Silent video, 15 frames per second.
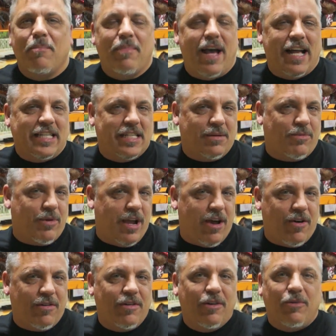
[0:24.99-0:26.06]
pass it
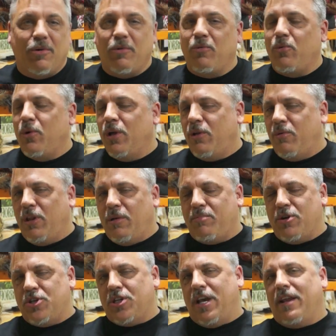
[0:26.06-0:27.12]
around, we really, really
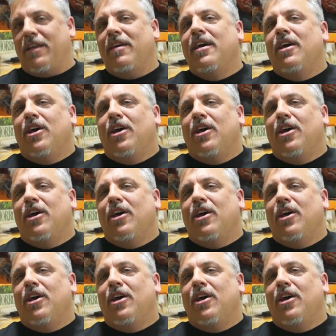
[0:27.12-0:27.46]
appreciate it.